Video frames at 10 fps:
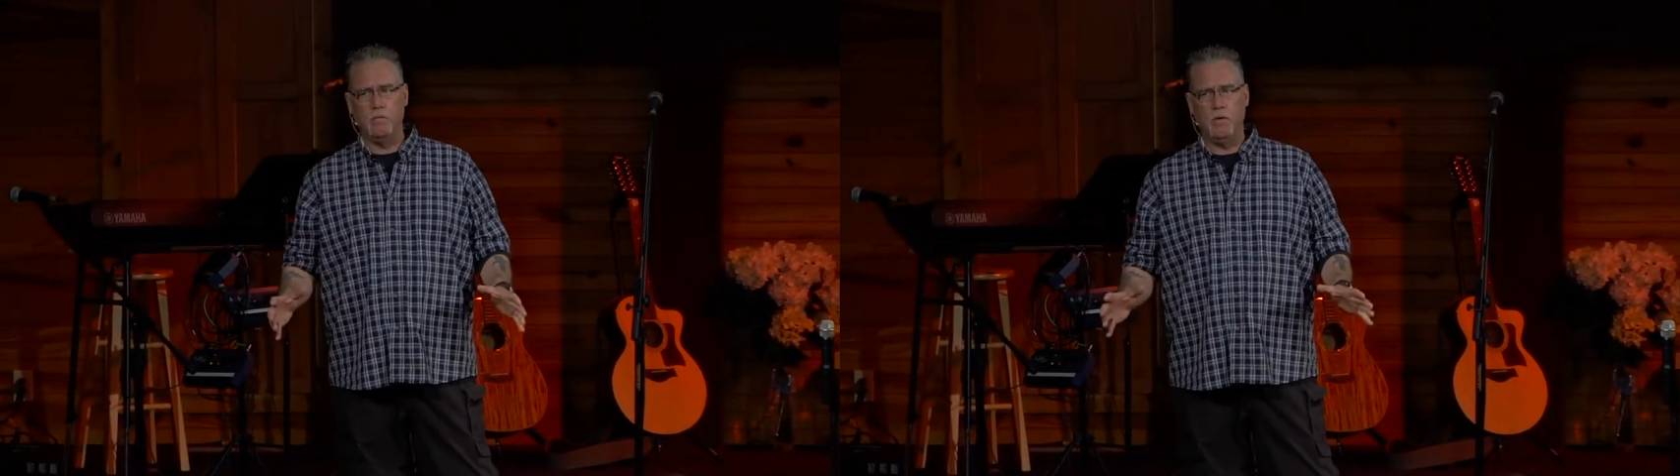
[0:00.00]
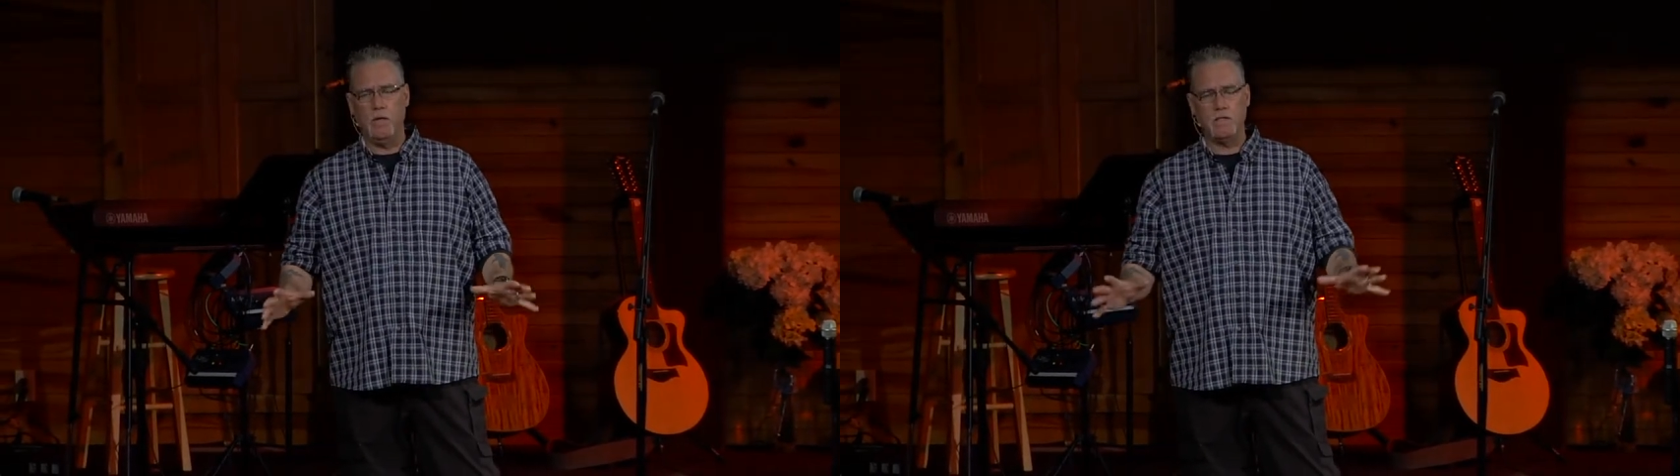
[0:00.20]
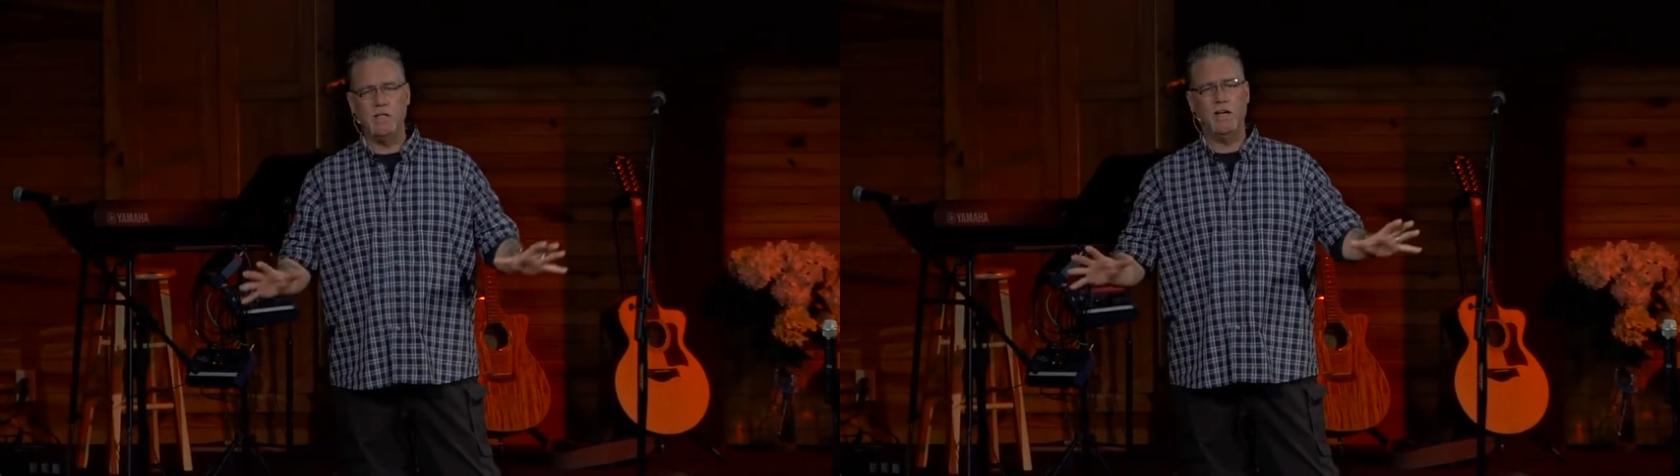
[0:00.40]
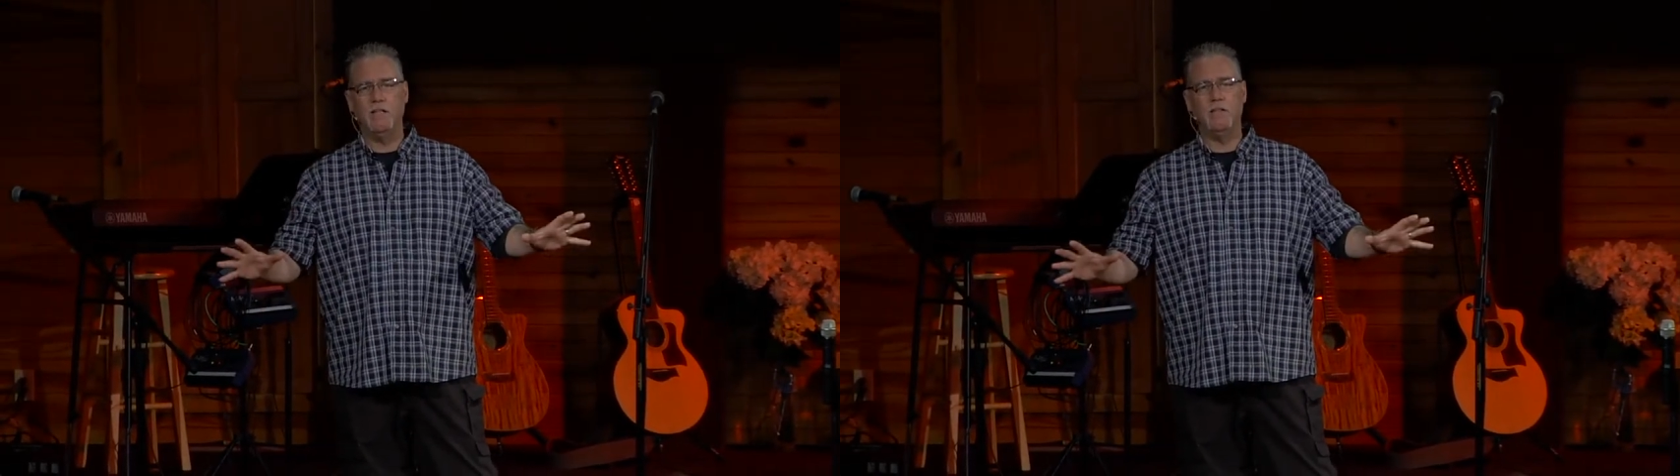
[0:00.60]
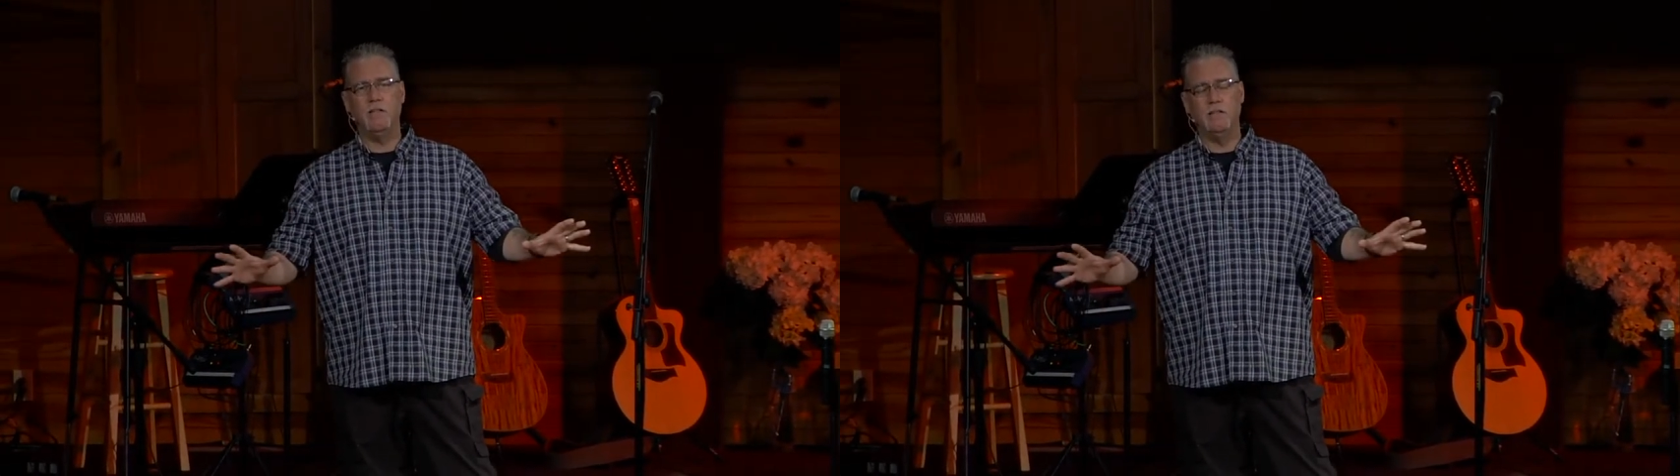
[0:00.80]

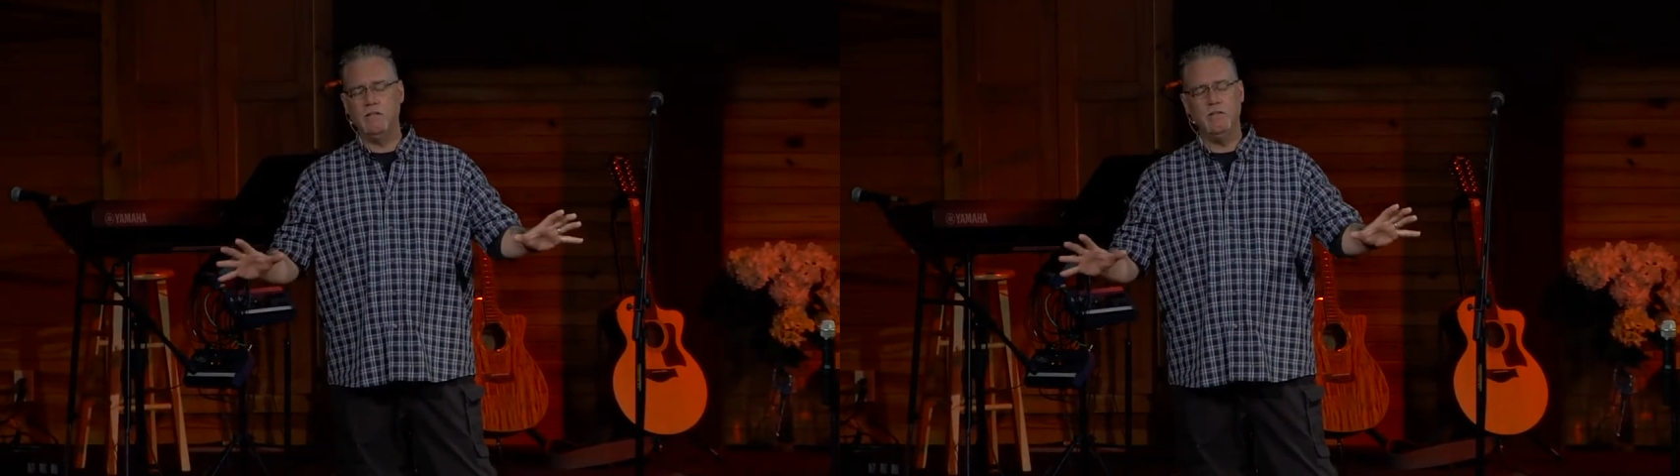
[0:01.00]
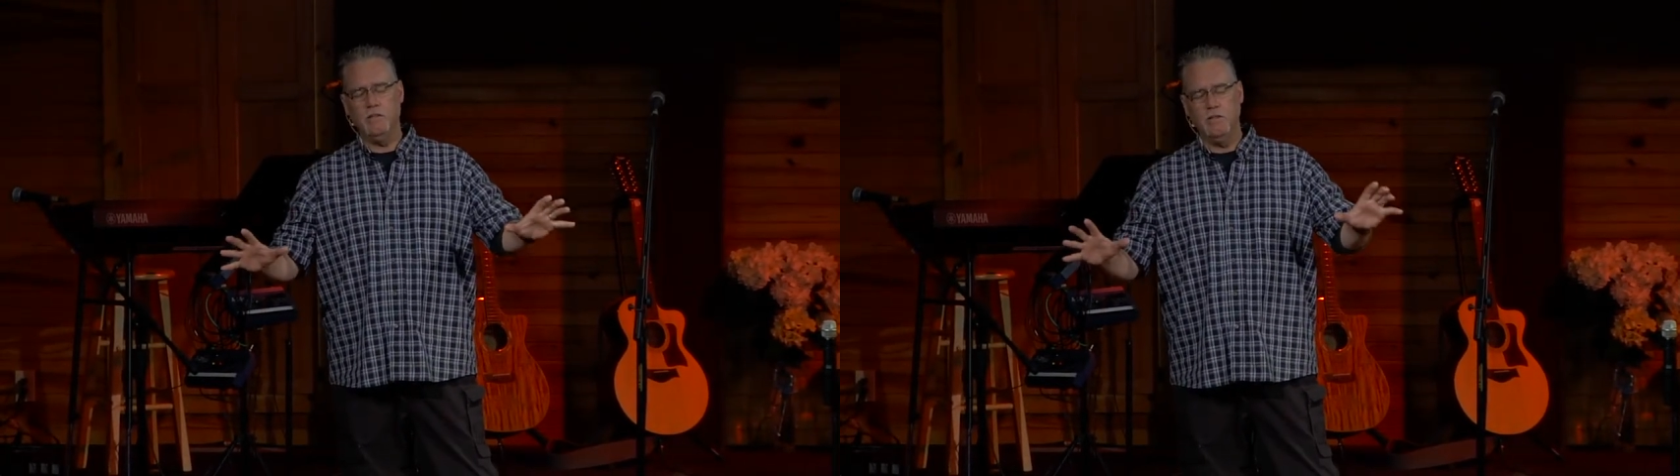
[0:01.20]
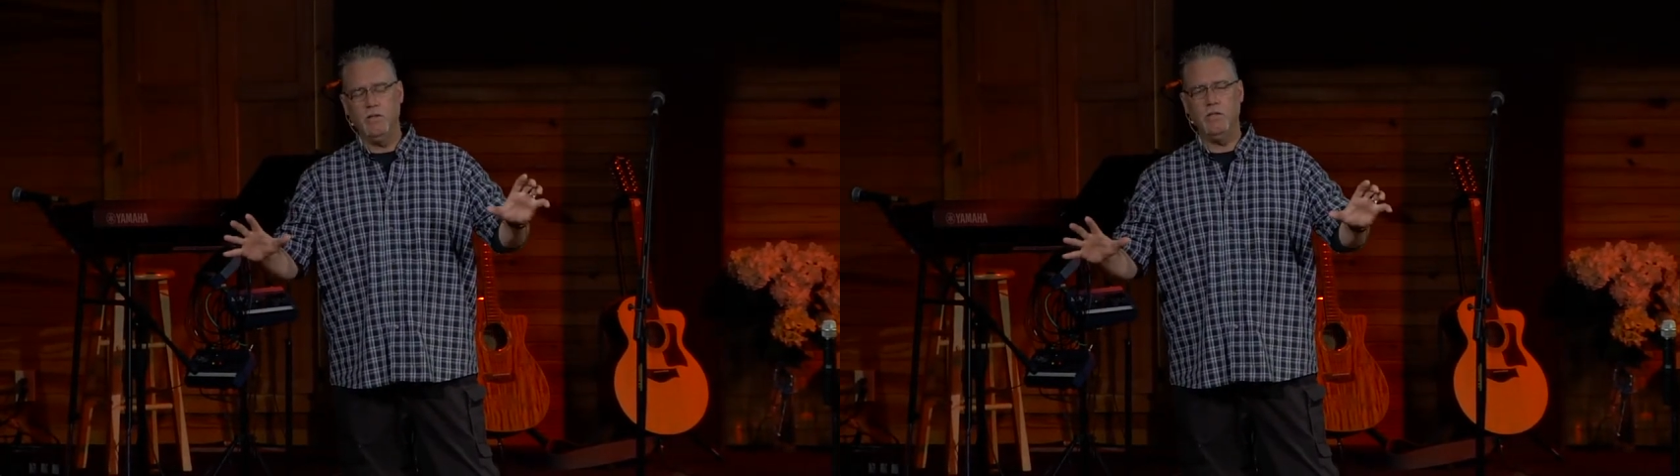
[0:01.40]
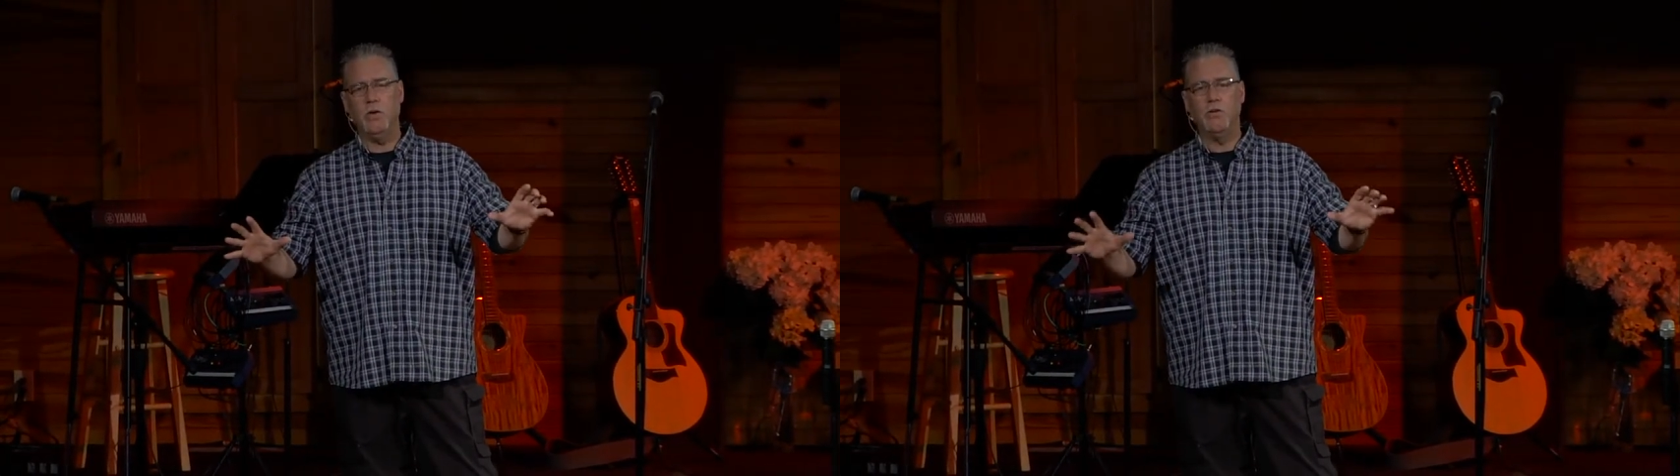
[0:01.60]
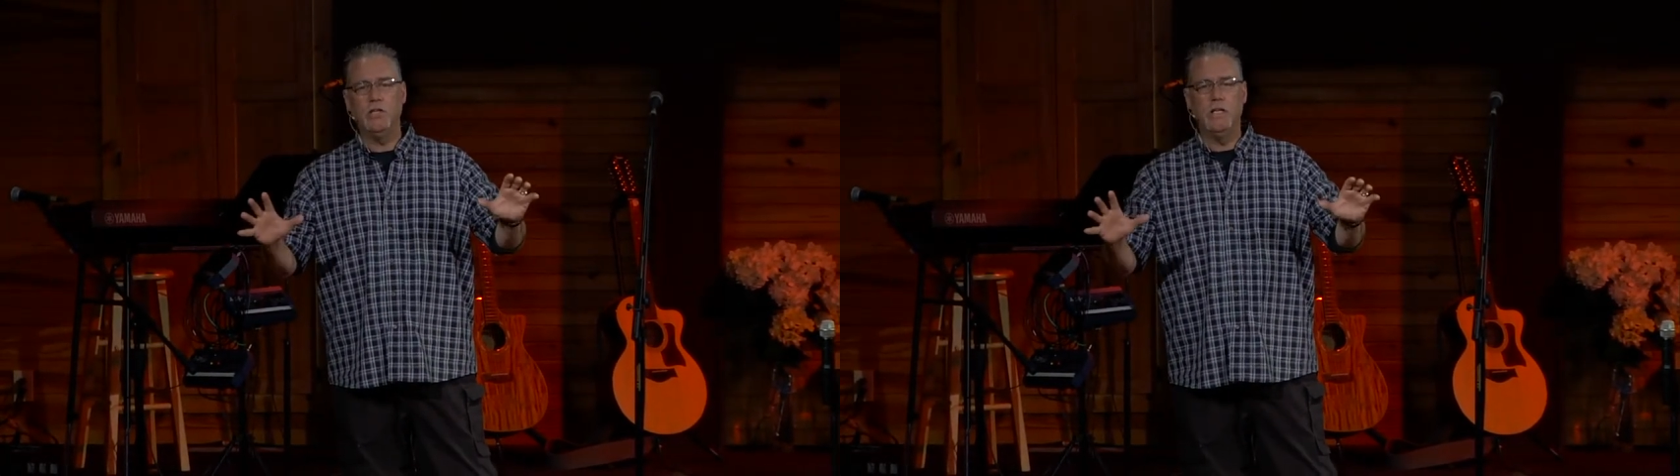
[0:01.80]
know
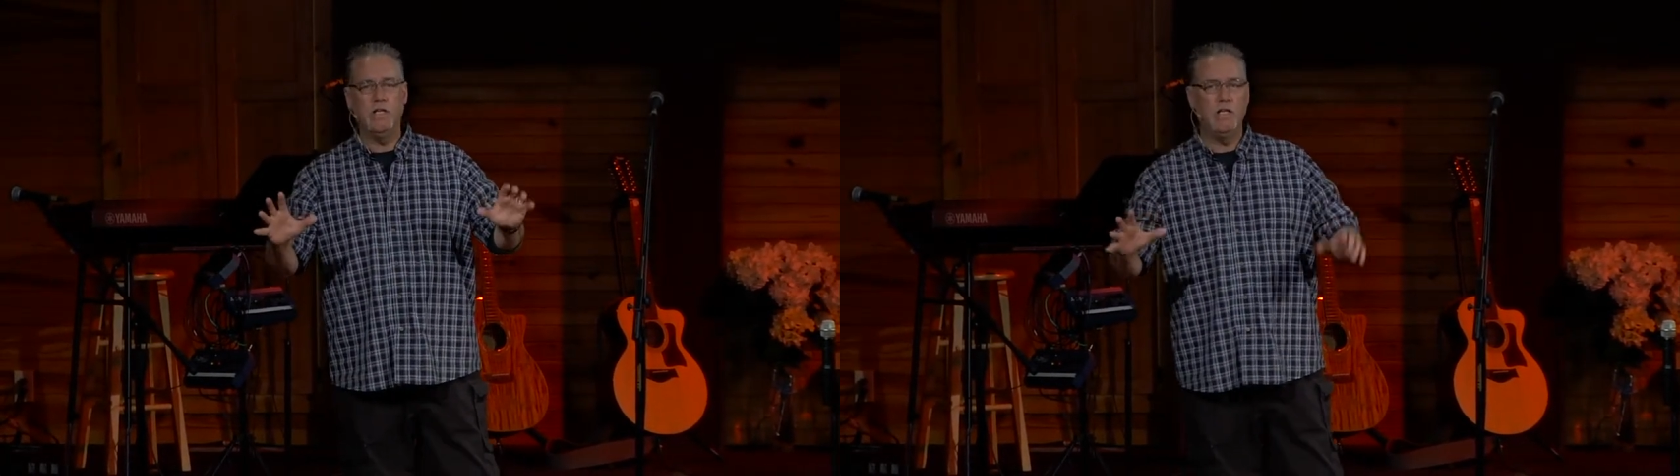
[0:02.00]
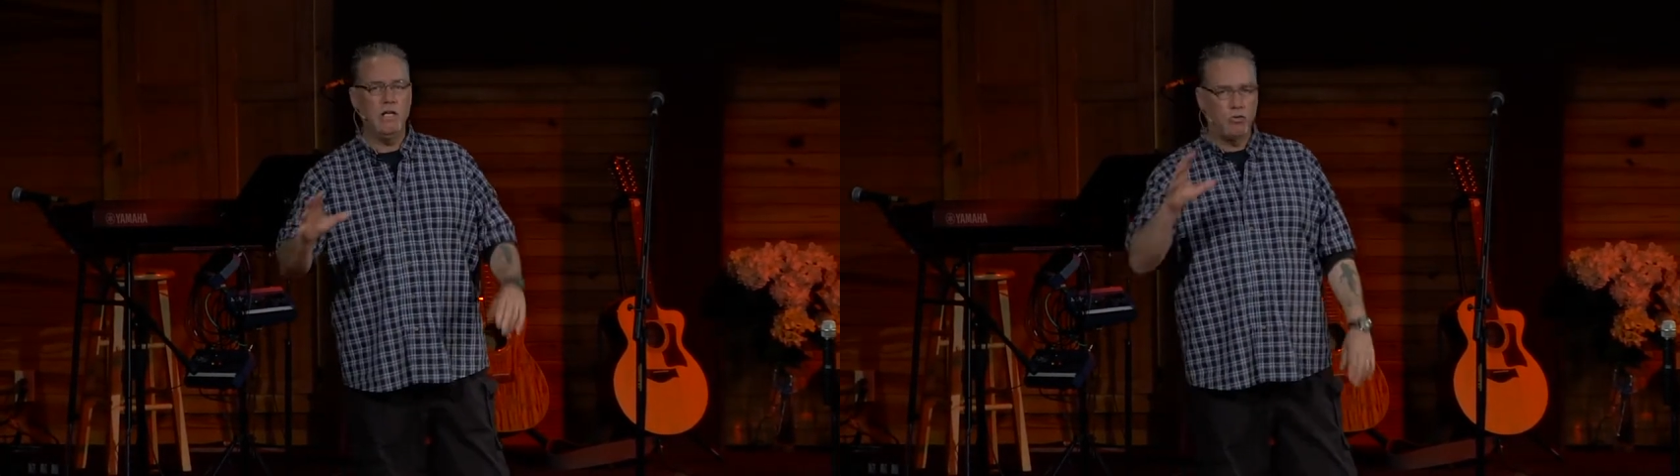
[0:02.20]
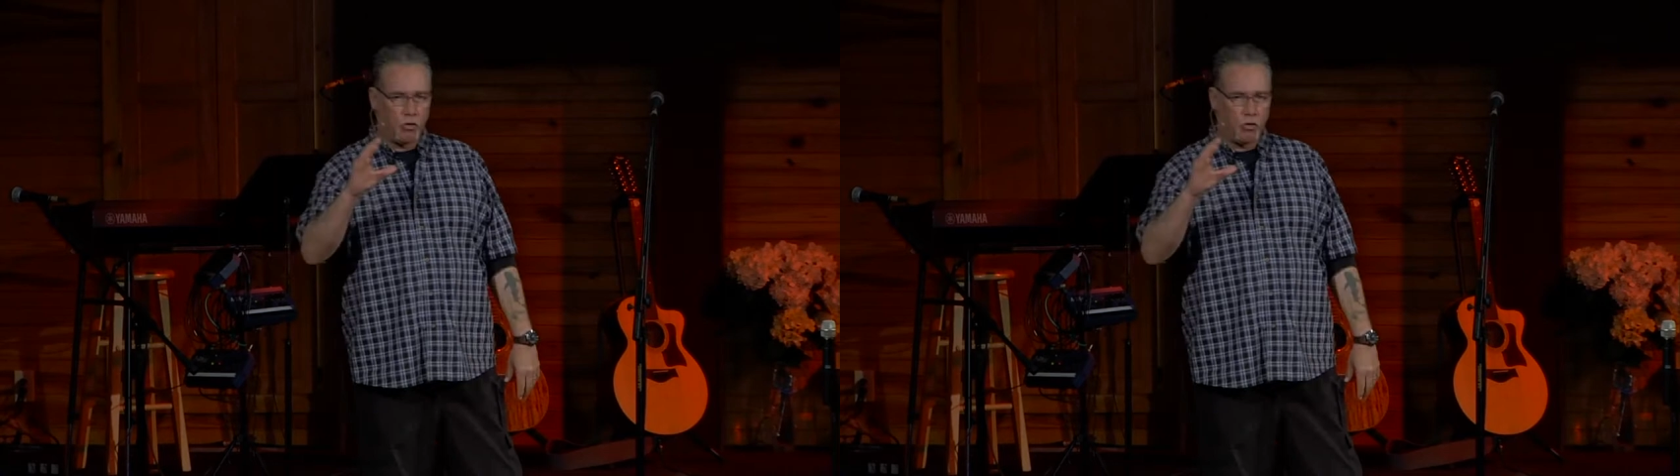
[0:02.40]
you need